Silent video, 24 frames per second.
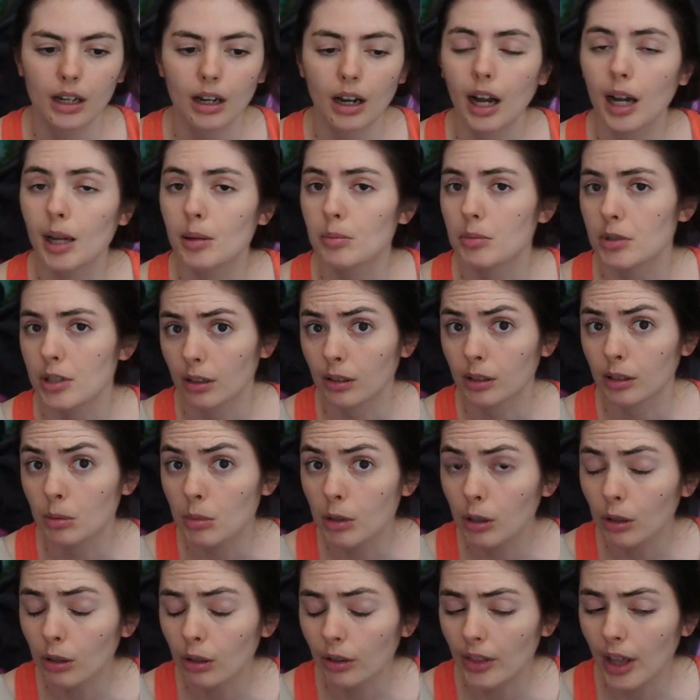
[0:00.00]
I'm still in the
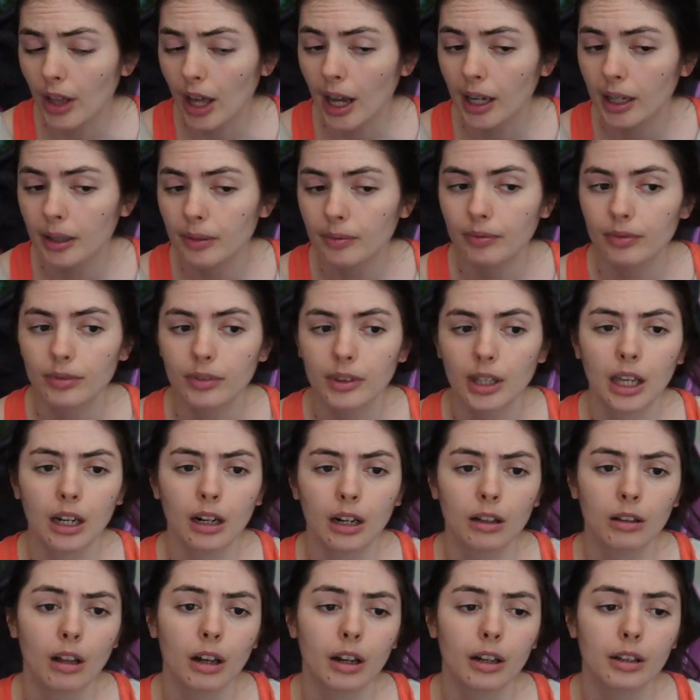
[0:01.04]
middle of that, and a
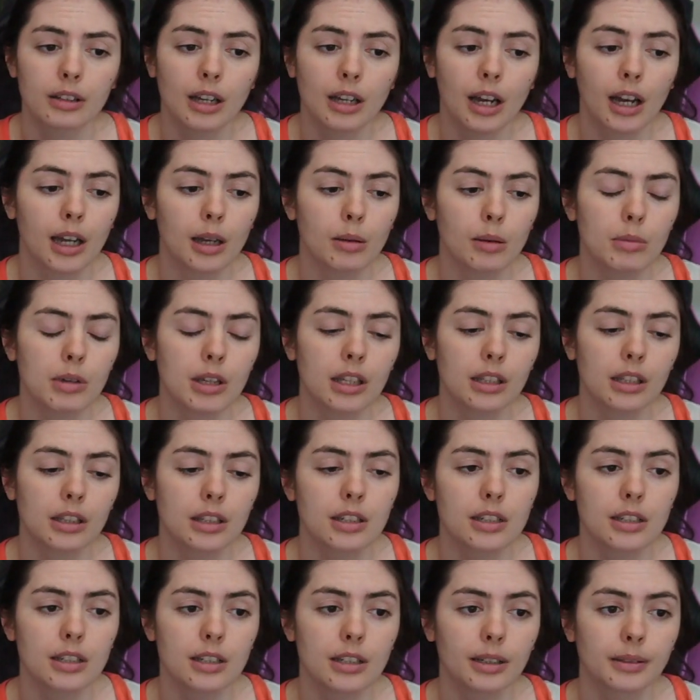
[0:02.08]
lot of time
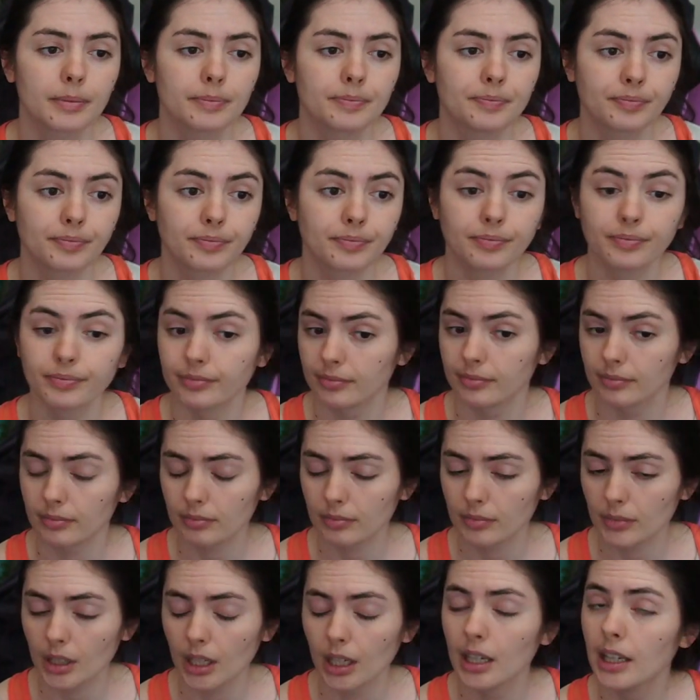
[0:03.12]
it's
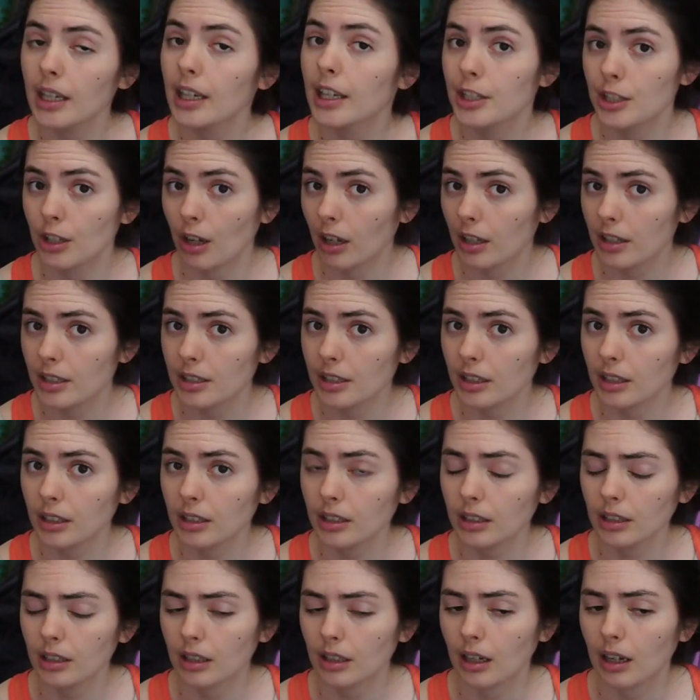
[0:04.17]

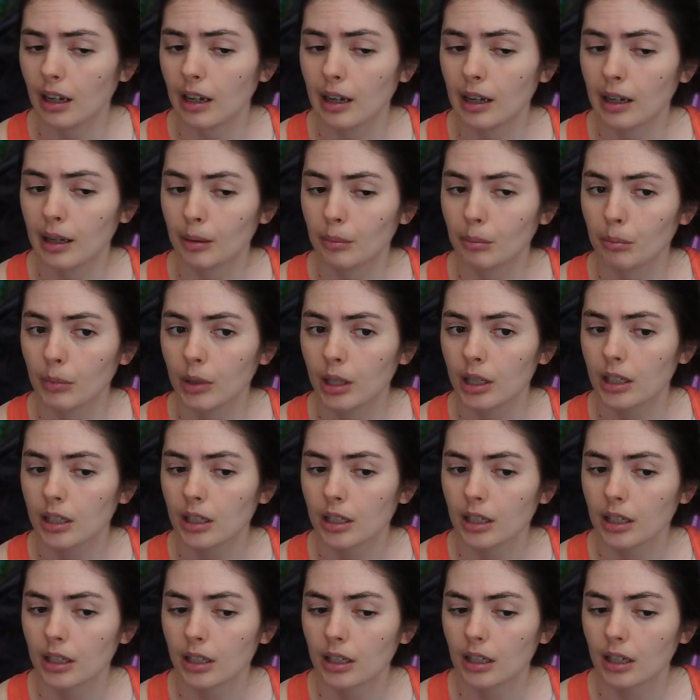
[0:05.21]
exhausting. Um,
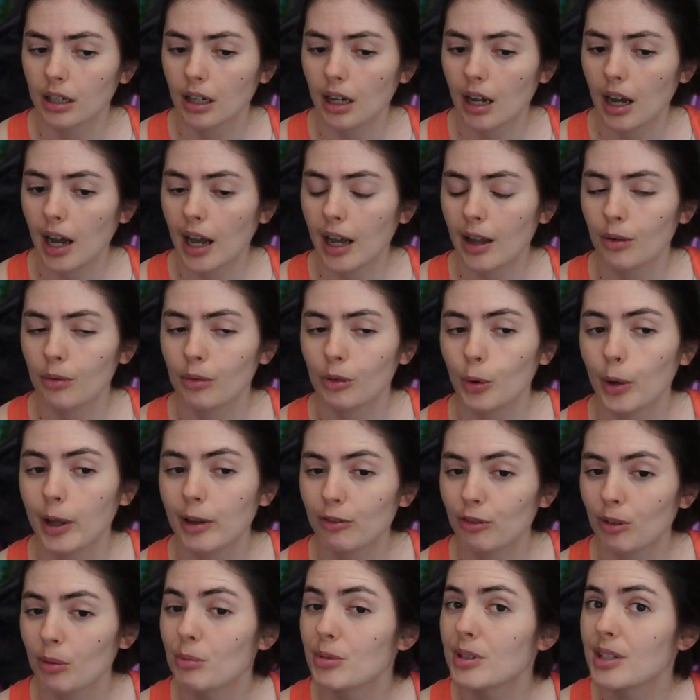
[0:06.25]
I went
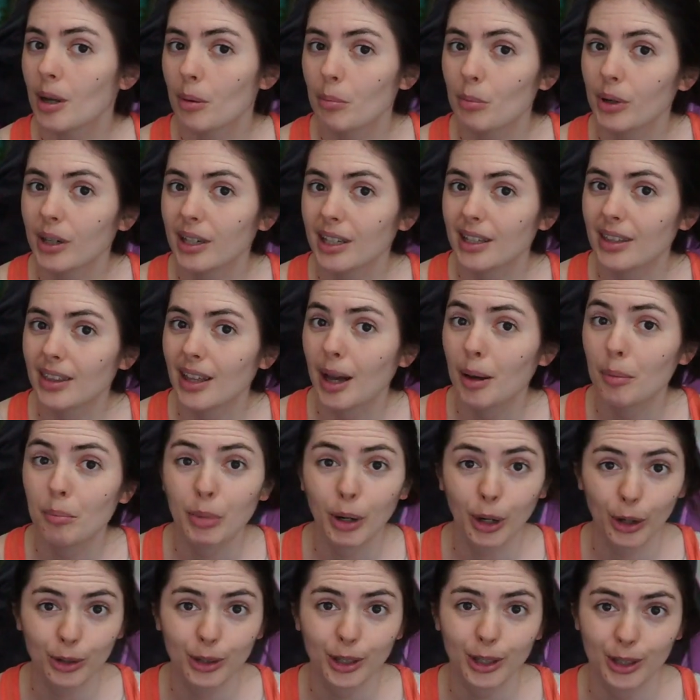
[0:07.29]
from somebody that
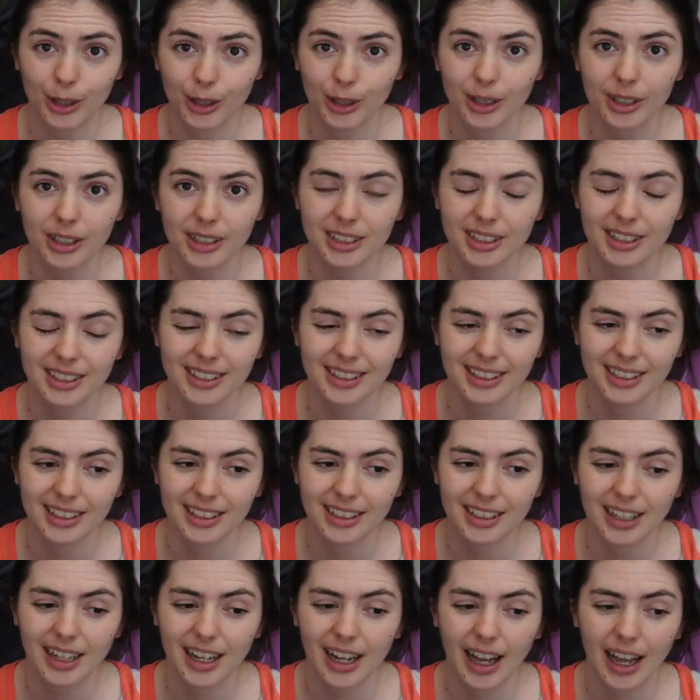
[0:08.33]
barely cooked.
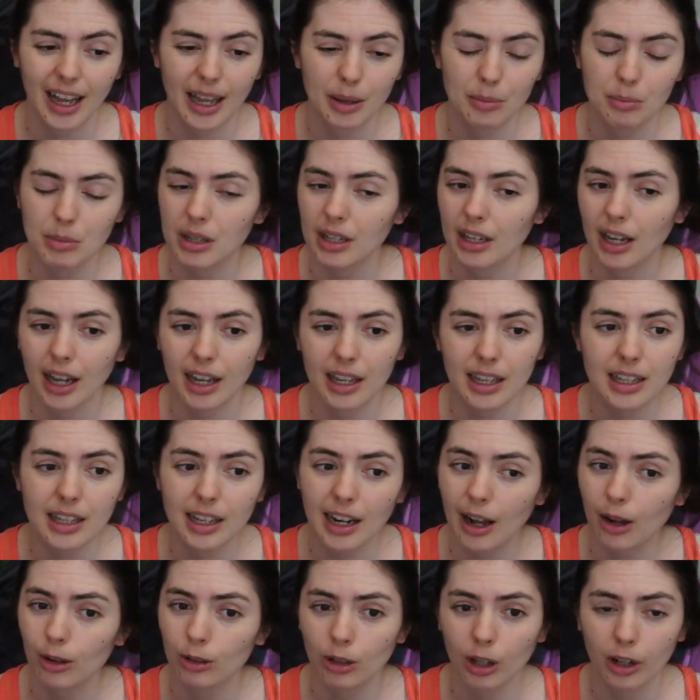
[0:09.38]
I admit I eat
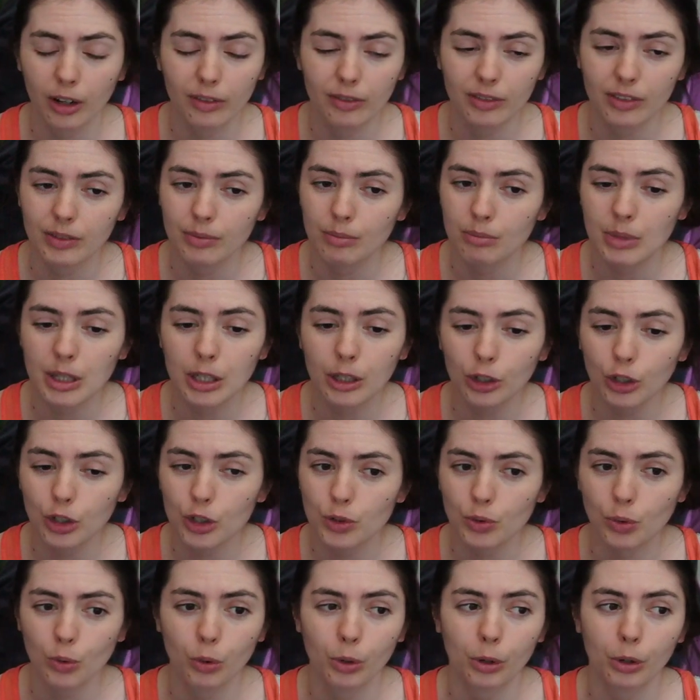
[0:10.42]
out a lot of meals,
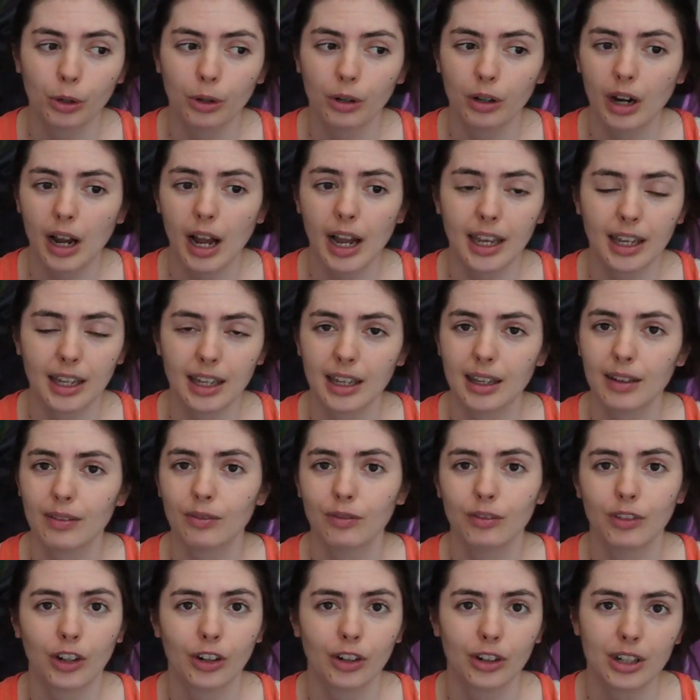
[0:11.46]
or I get
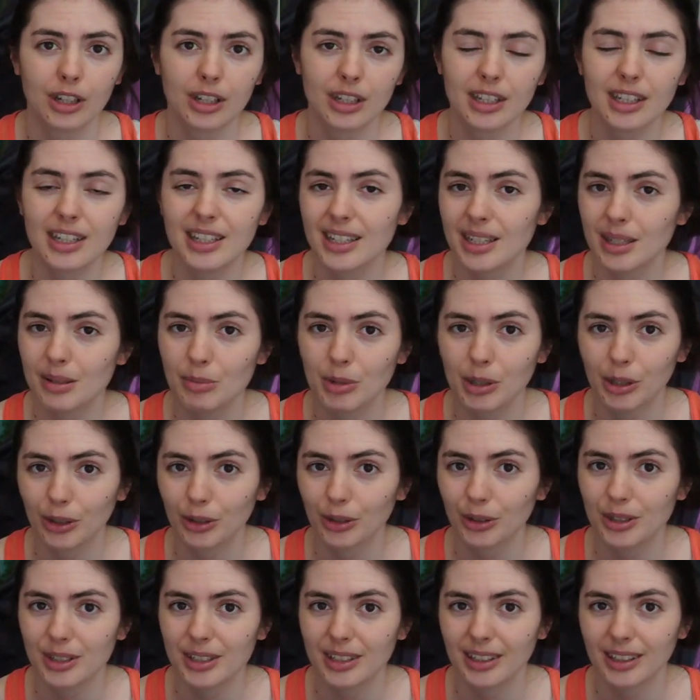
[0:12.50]
very easy
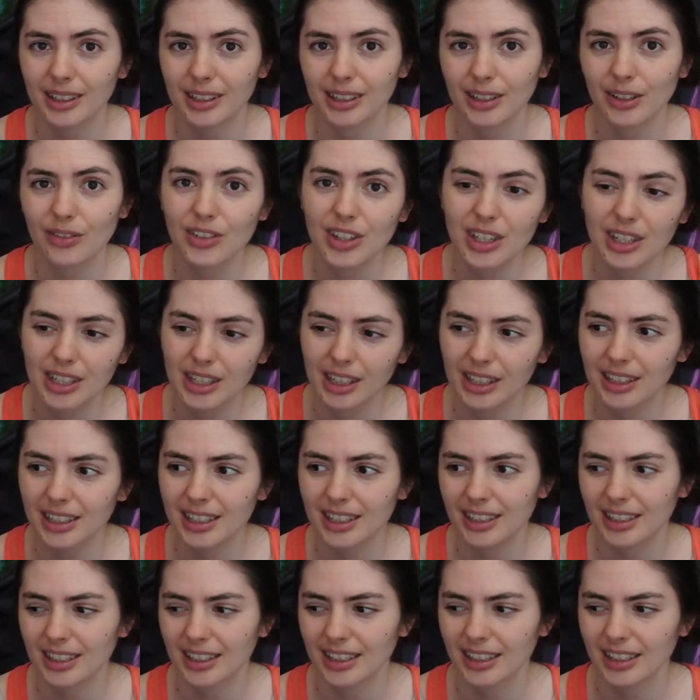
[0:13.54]
meals, convenient.